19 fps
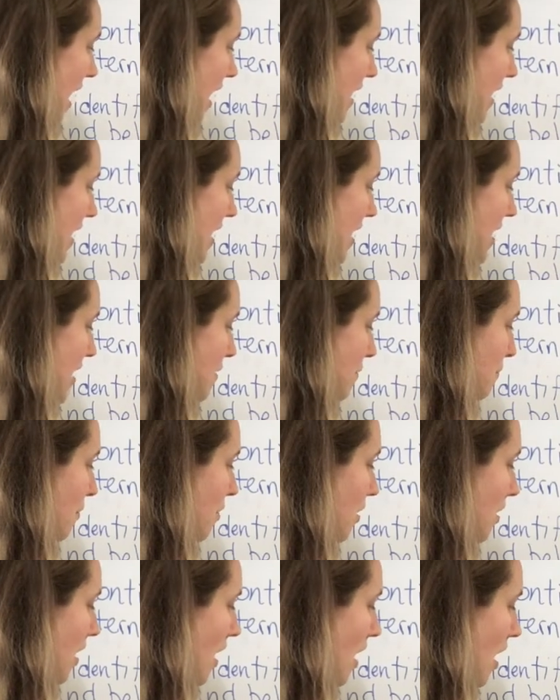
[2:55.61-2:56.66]
and it
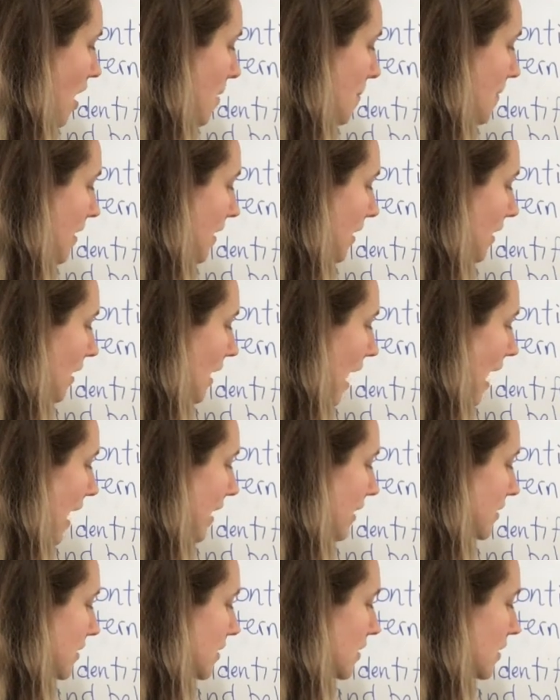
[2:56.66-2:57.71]
will come last.
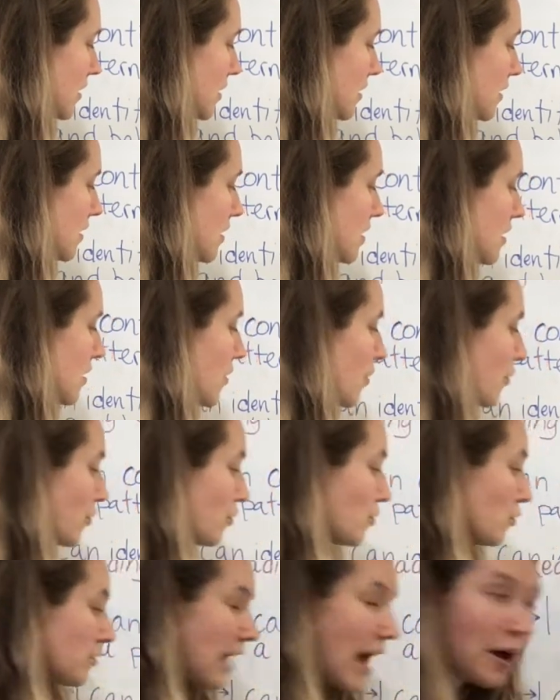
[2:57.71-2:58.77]

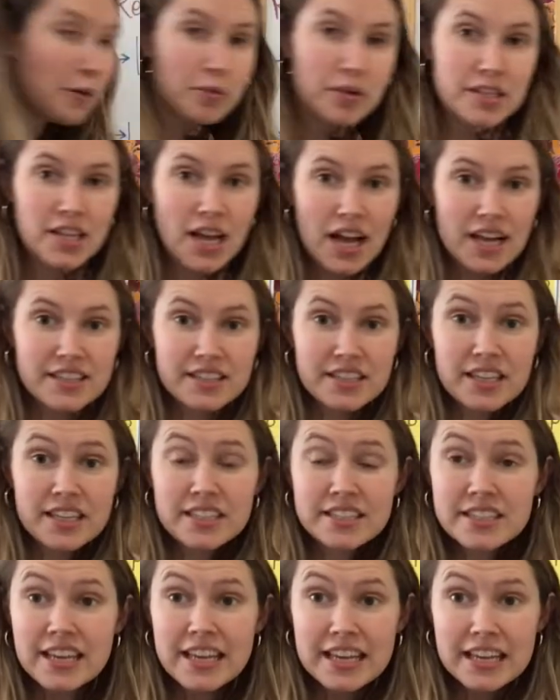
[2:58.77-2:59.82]
So that was us
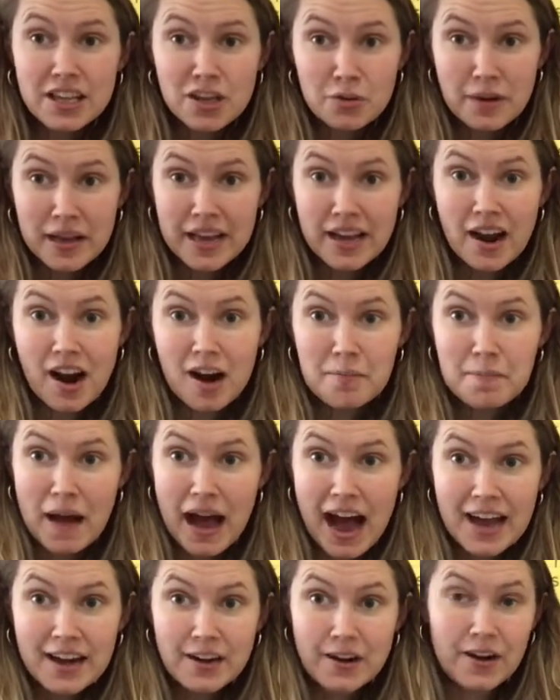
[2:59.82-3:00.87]
continuing our
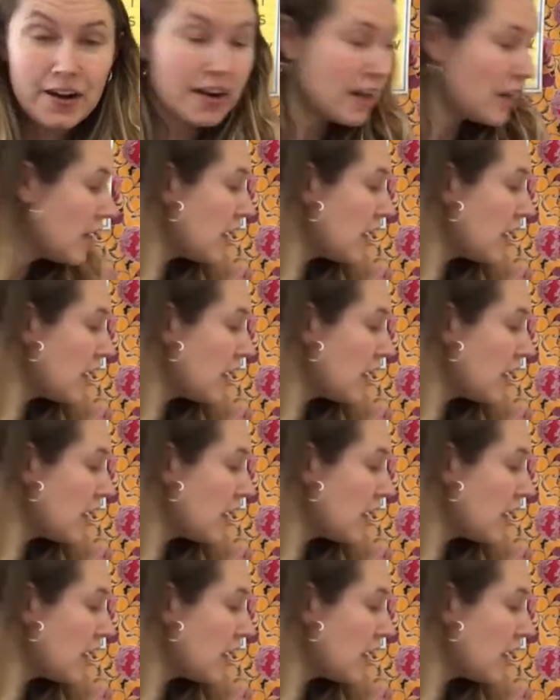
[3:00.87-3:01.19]
pattern.